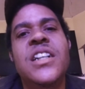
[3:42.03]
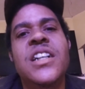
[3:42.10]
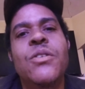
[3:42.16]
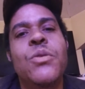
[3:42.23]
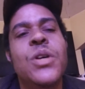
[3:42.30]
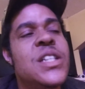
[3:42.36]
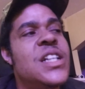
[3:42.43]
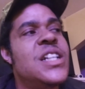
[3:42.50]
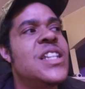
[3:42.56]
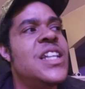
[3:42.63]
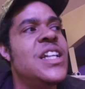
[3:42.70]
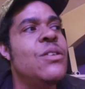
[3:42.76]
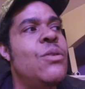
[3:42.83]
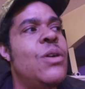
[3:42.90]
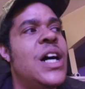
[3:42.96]
It wasn't a
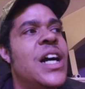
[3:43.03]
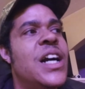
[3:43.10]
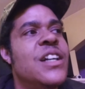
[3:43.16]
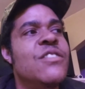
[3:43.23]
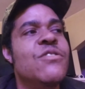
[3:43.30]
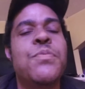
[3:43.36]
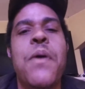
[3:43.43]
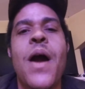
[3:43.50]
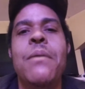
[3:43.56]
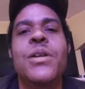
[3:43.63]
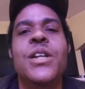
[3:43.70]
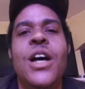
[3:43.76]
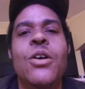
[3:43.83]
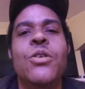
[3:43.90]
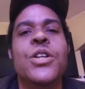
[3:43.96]
thick wire, and it was
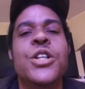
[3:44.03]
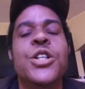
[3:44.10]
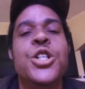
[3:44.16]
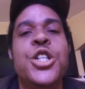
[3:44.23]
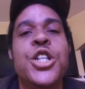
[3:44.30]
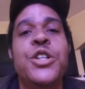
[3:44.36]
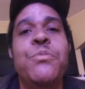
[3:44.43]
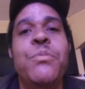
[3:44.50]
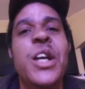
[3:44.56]
probably longer than it should